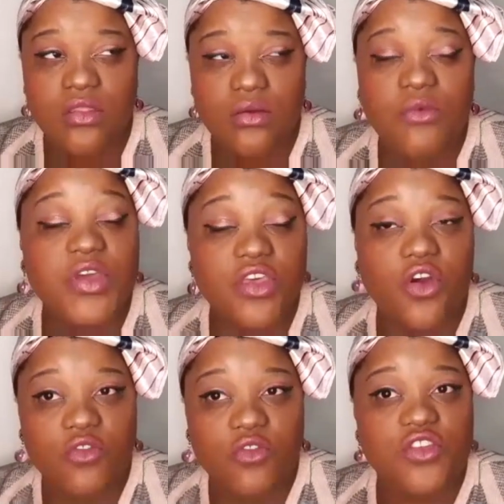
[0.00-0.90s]
With
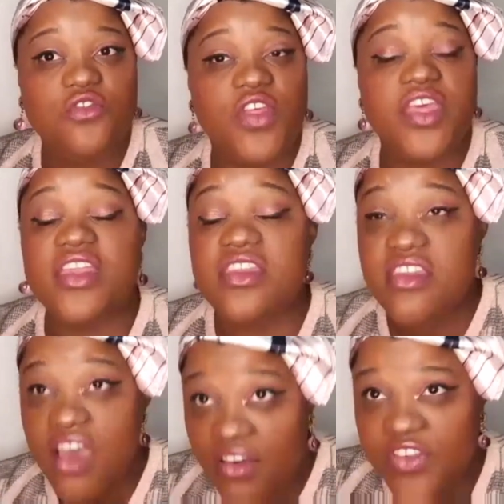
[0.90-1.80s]
COVID, do you feel like
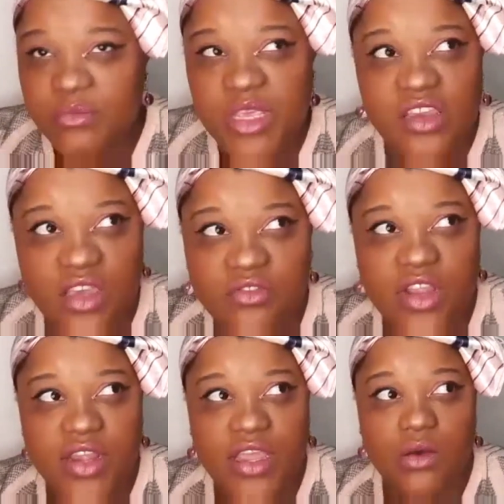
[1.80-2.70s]
enough is being done
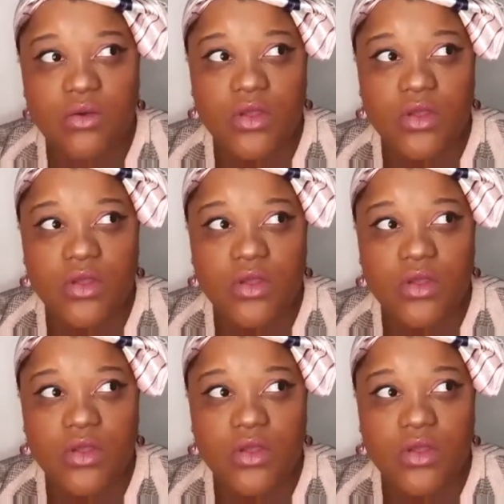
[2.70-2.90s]
right now?